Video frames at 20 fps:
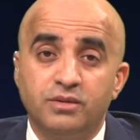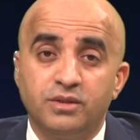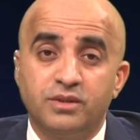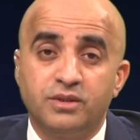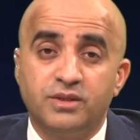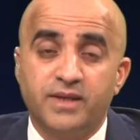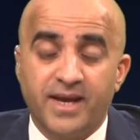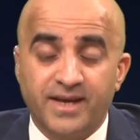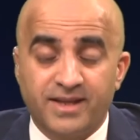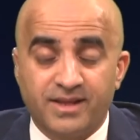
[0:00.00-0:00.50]

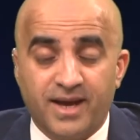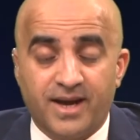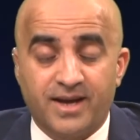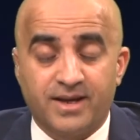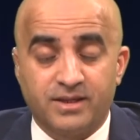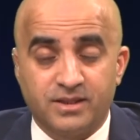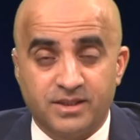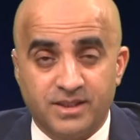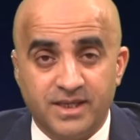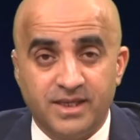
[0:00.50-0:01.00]
take
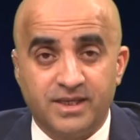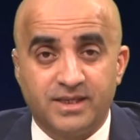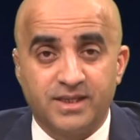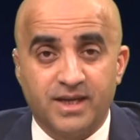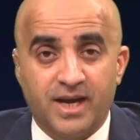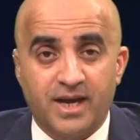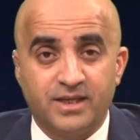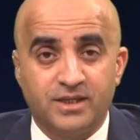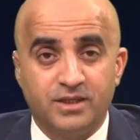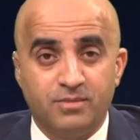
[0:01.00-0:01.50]
that seat
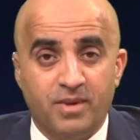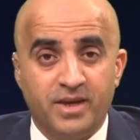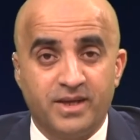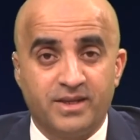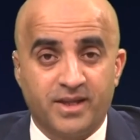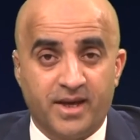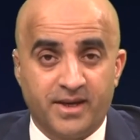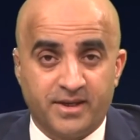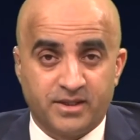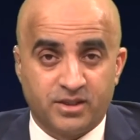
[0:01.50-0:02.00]
and to make
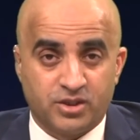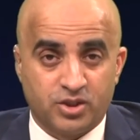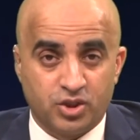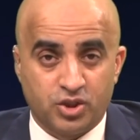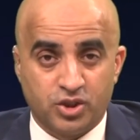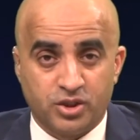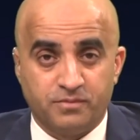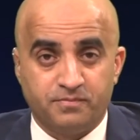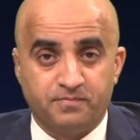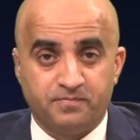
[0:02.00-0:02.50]
that
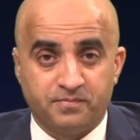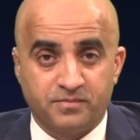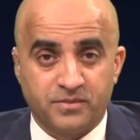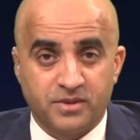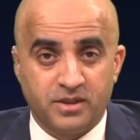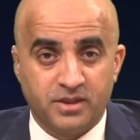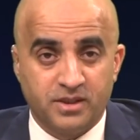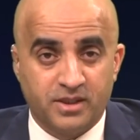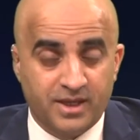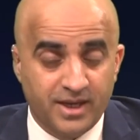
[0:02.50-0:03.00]
decision.
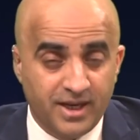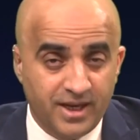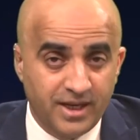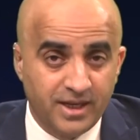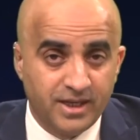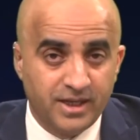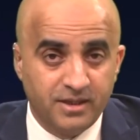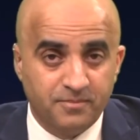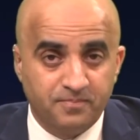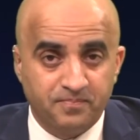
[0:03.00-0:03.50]
And
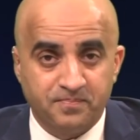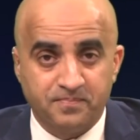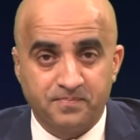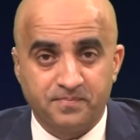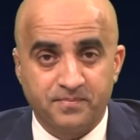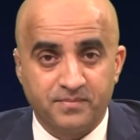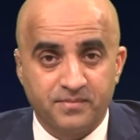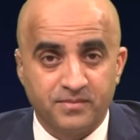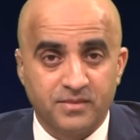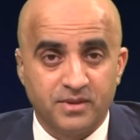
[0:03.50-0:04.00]
clearly,
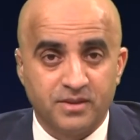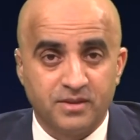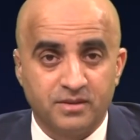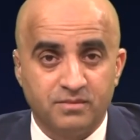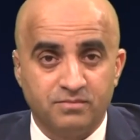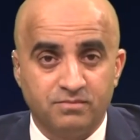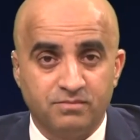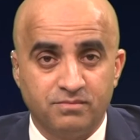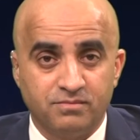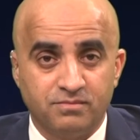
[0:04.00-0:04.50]

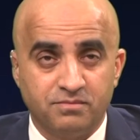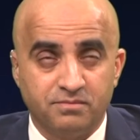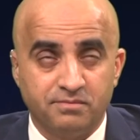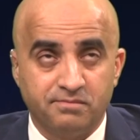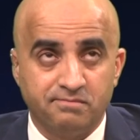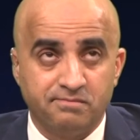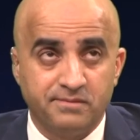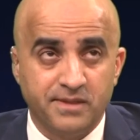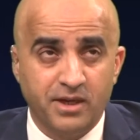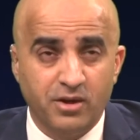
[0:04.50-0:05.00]

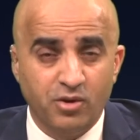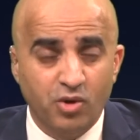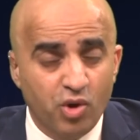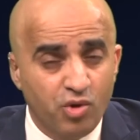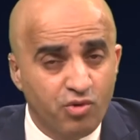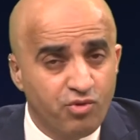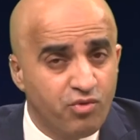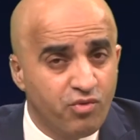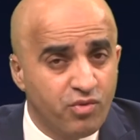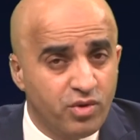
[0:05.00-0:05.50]
in an
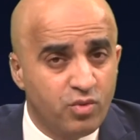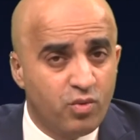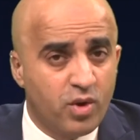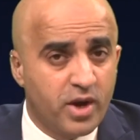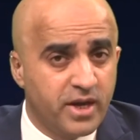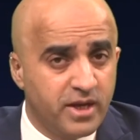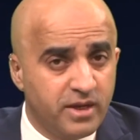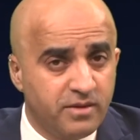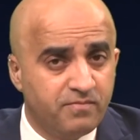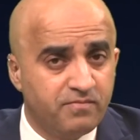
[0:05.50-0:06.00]
ordinary
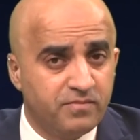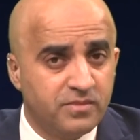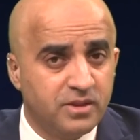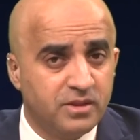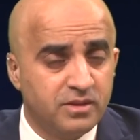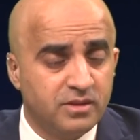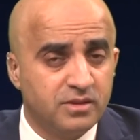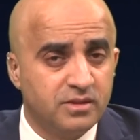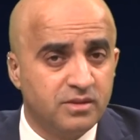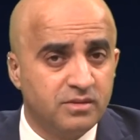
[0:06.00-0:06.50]
way,
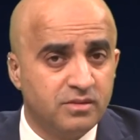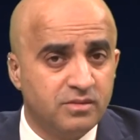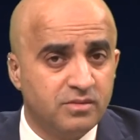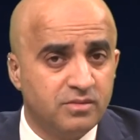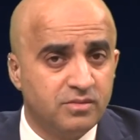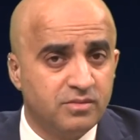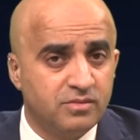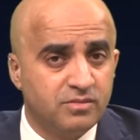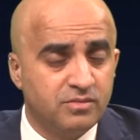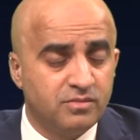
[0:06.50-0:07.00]

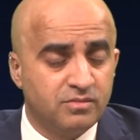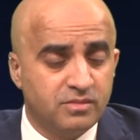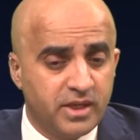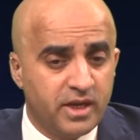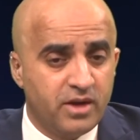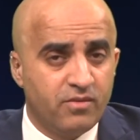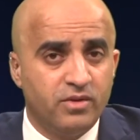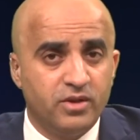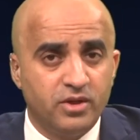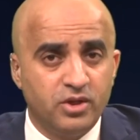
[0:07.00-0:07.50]

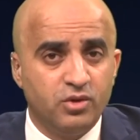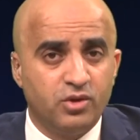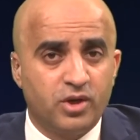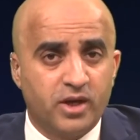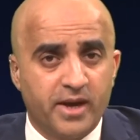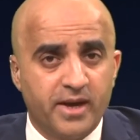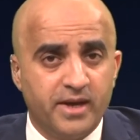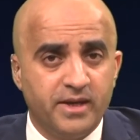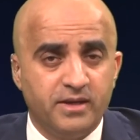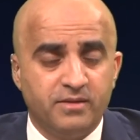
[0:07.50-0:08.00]
here in the
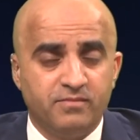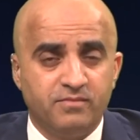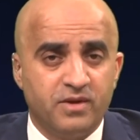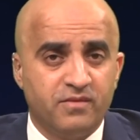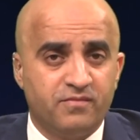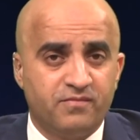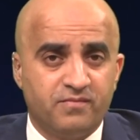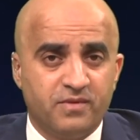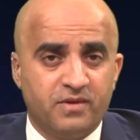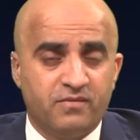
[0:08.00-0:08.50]
UK,
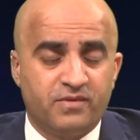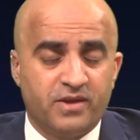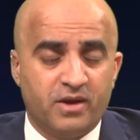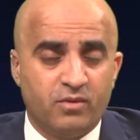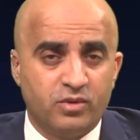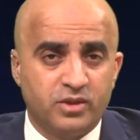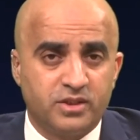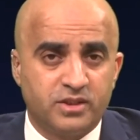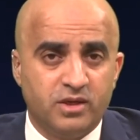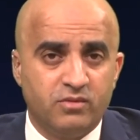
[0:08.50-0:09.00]
if there
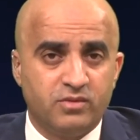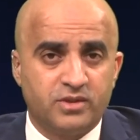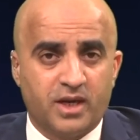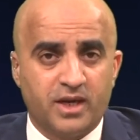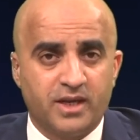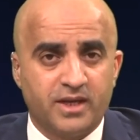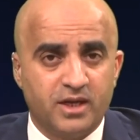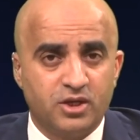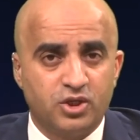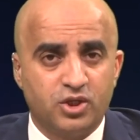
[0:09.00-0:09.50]
were serious
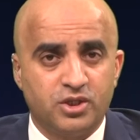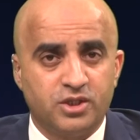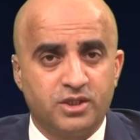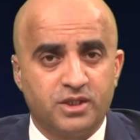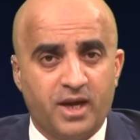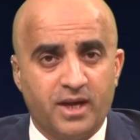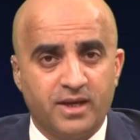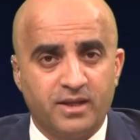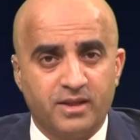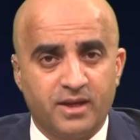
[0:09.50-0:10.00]
allegations
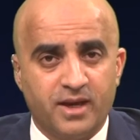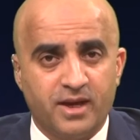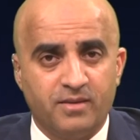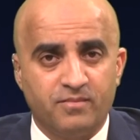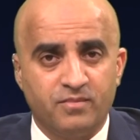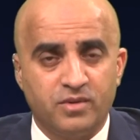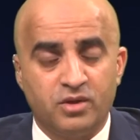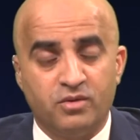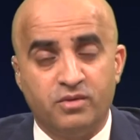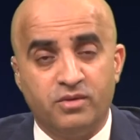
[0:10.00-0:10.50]
like that,
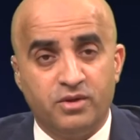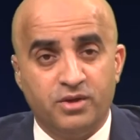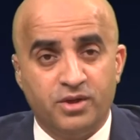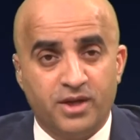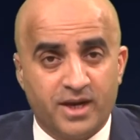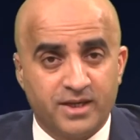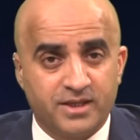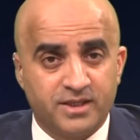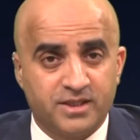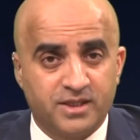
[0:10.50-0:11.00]
or in the
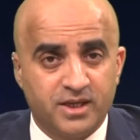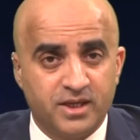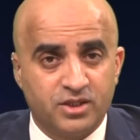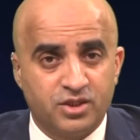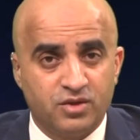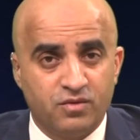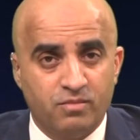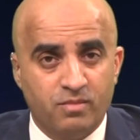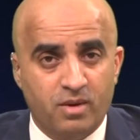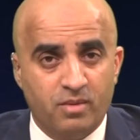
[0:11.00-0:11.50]
United States,
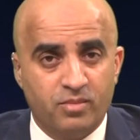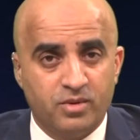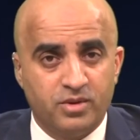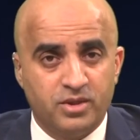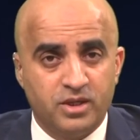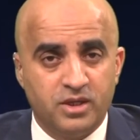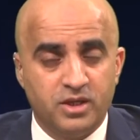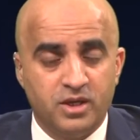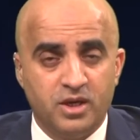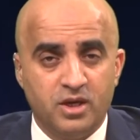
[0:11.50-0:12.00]
you remember
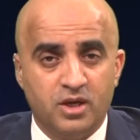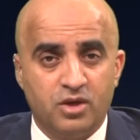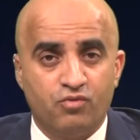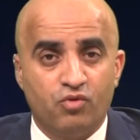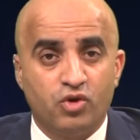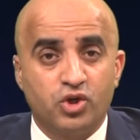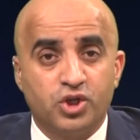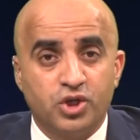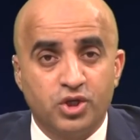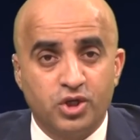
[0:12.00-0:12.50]
the
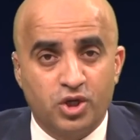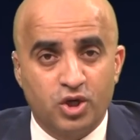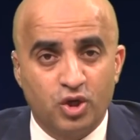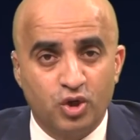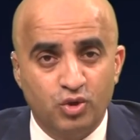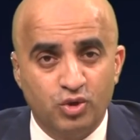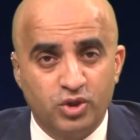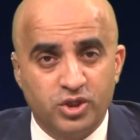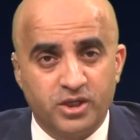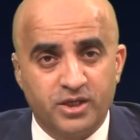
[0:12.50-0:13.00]
Russian
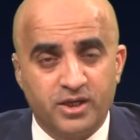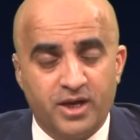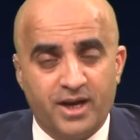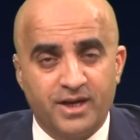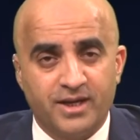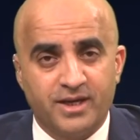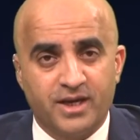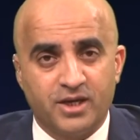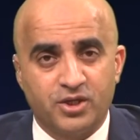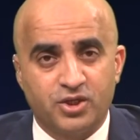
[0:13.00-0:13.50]
collusion
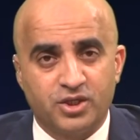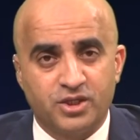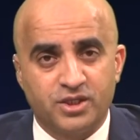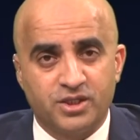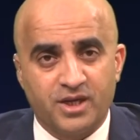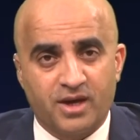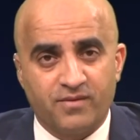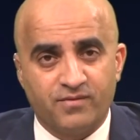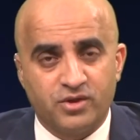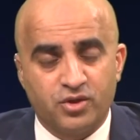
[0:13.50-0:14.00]
allegations
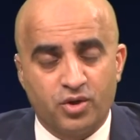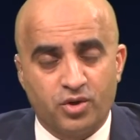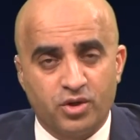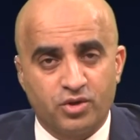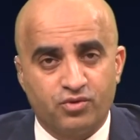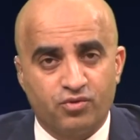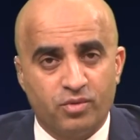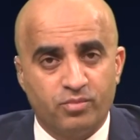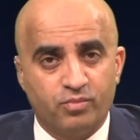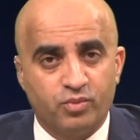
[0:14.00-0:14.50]
after Donald
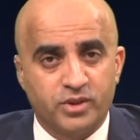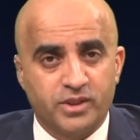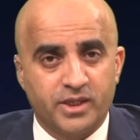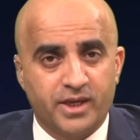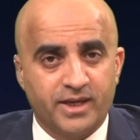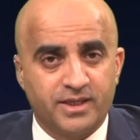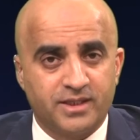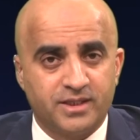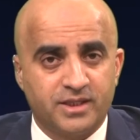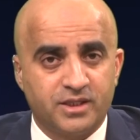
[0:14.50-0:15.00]
Trump was
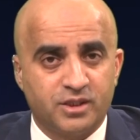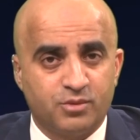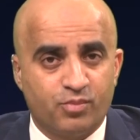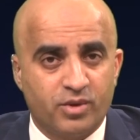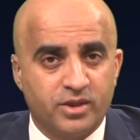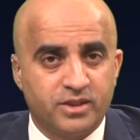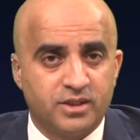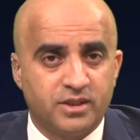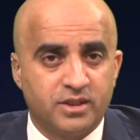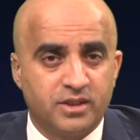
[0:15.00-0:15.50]
elected as
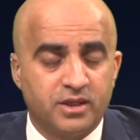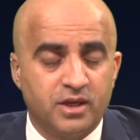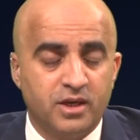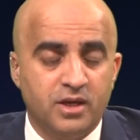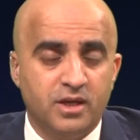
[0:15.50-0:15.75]
president,